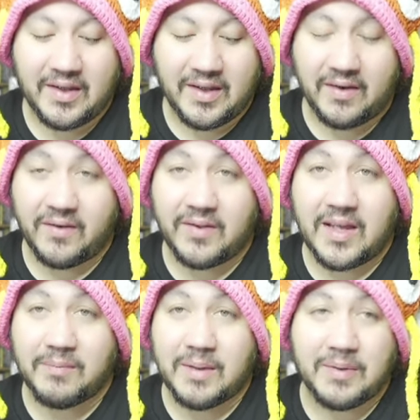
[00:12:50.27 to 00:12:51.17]
If
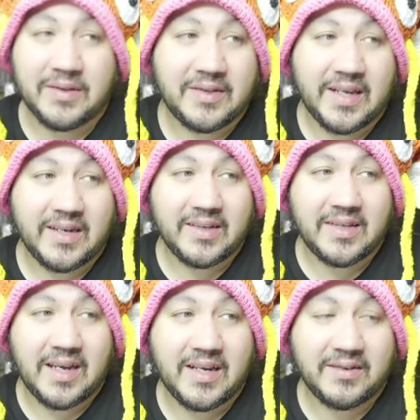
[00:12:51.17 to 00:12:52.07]
not, maybe take it
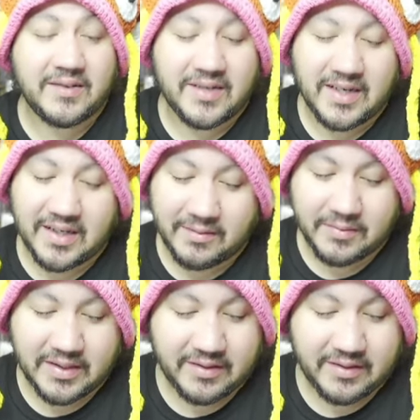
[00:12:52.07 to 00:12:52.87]
aside and shake it, but